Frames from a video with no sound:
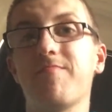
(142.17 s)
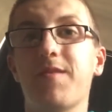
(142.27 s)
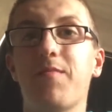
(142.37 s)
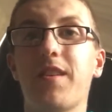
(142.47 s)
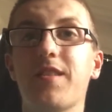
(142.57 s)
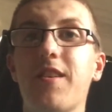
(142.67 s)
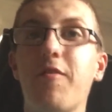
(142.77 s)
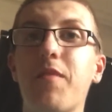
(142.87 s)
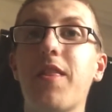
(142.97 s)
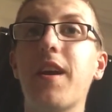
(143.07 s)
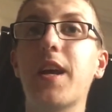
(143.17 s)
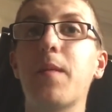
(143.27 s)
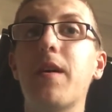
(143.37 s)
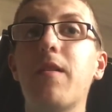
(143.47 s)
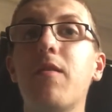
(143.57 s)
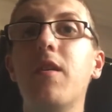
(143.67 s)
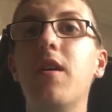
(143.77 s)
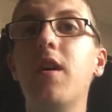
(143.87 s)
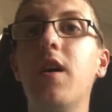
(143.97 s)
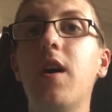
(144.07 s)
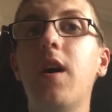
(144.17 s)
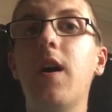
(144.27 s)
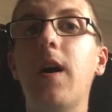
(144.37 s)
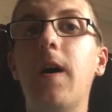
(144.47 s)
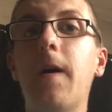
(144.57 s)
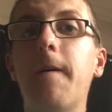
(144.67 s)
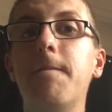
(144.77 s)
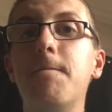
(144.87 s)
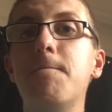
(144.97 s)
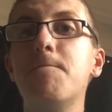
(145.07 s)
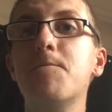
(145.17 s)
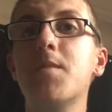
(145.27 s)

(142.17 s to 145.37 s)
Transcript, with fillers: something that I've been thinking about. Um,